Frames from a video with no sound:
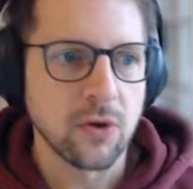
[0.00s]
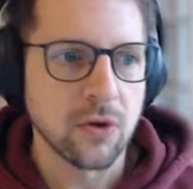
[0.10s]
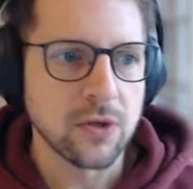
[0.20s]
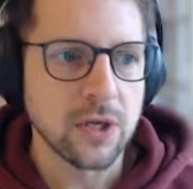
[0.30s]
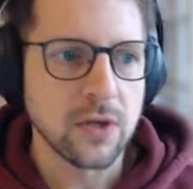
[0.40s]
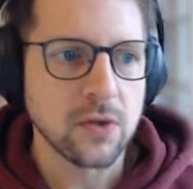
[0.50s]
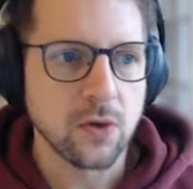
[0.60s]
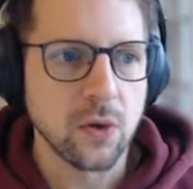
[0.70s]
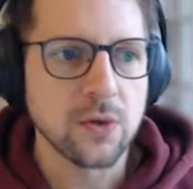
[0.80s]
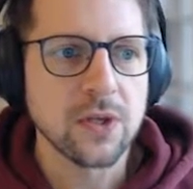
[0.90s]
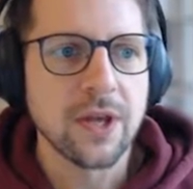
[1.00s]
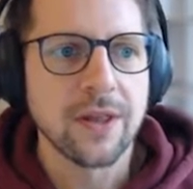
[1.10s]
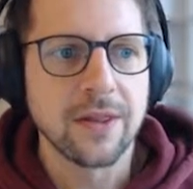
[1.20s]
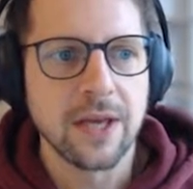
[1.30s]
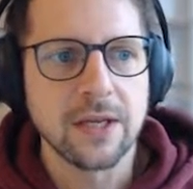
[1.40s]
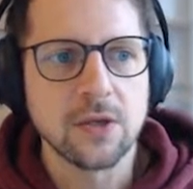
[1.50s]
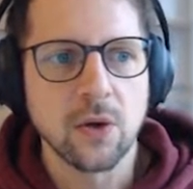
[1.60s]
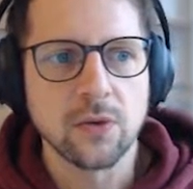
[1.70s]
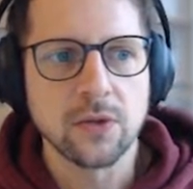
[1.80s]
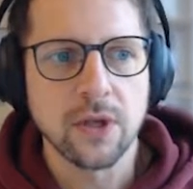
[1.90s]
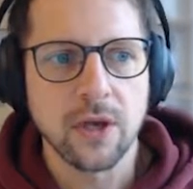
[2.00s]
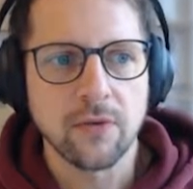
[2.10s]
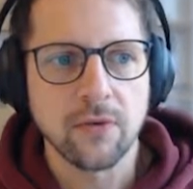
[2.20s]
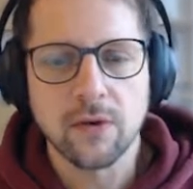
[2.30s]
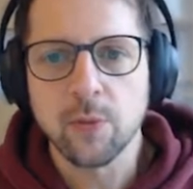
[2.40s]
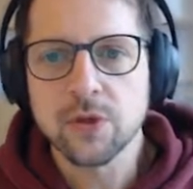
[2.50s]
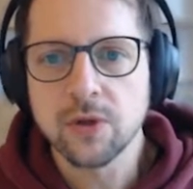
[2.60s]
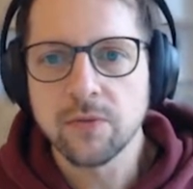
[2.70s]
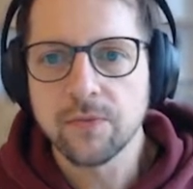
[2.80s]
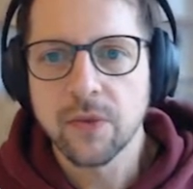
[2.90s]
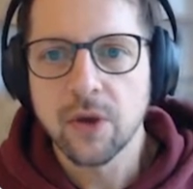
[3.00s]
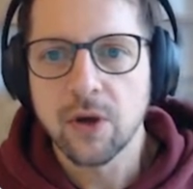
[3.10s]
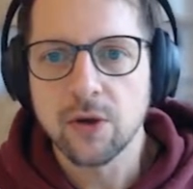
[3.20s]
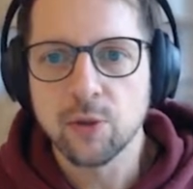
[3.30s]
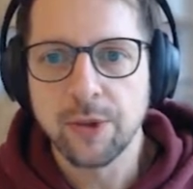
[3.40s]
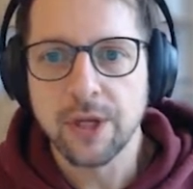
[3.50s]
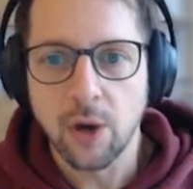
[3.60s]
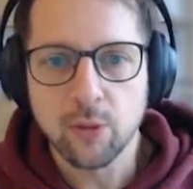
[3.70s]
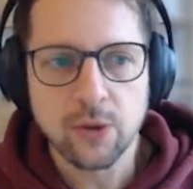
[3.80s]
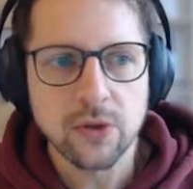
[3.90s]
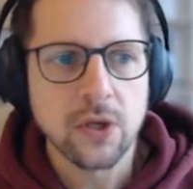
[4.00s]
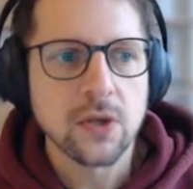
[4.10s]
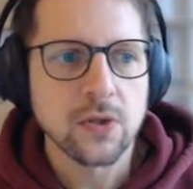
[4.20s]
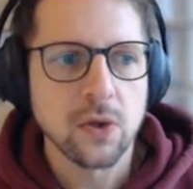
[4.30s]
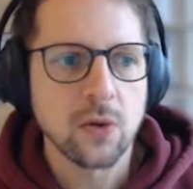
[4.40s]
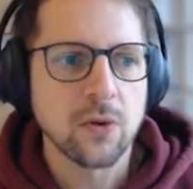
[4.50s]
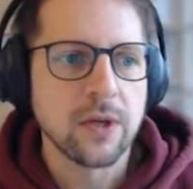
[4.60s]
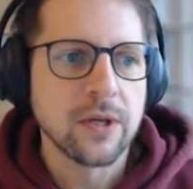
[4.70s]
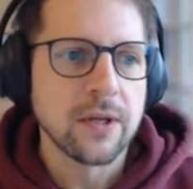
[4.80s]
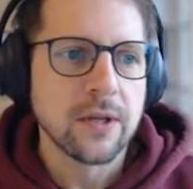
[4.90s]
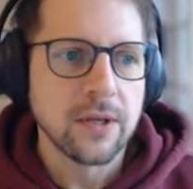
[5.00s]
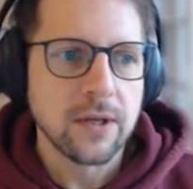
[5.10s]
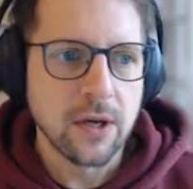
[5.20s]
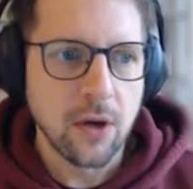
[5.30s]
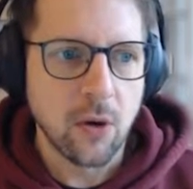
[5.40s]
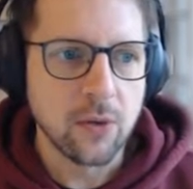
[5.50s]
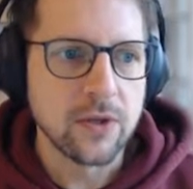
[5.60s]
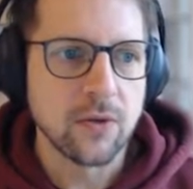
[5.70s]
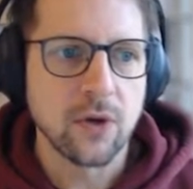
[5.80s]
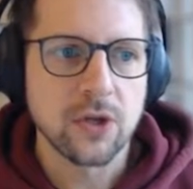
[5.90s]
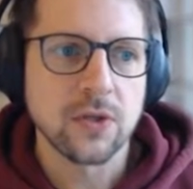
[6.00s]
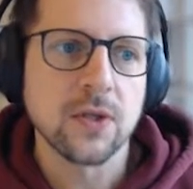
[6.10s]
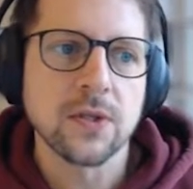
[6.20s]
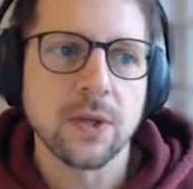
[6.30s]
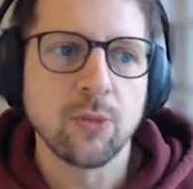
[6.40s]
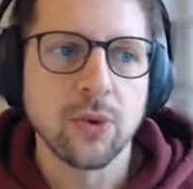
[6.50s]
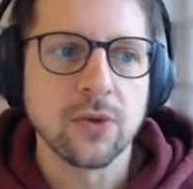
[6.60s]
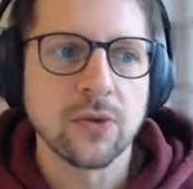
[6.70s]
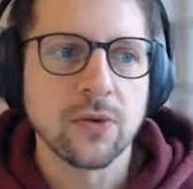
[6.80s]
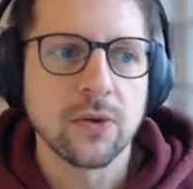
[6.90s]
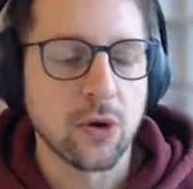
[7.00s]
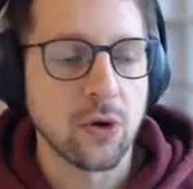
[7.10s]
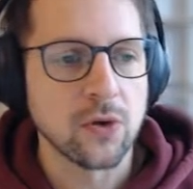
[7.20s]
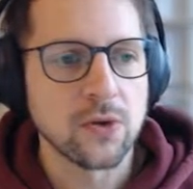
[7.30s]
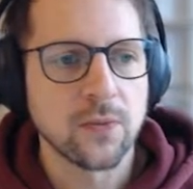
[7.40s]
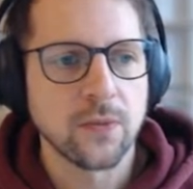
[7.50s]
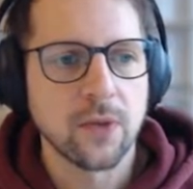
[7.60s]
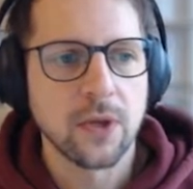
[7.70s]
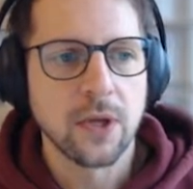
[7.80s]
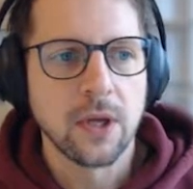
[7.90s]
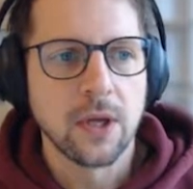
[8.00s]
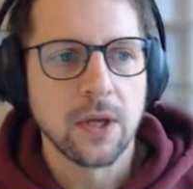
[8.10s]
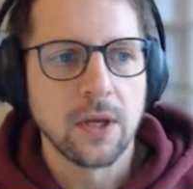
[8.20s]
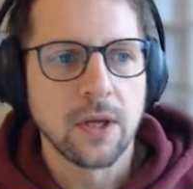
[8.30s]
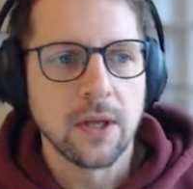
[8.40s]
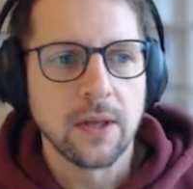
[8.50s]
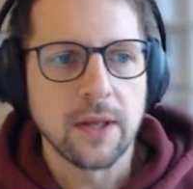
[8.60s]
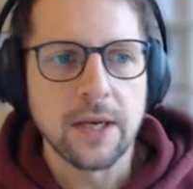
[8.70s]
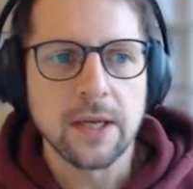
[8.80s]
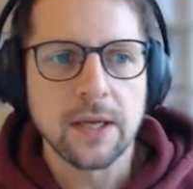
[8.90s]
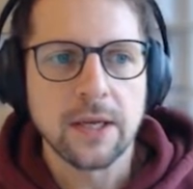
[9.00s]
containers or nodes, they don't have the option to be an output, so only the register as input occurs. Then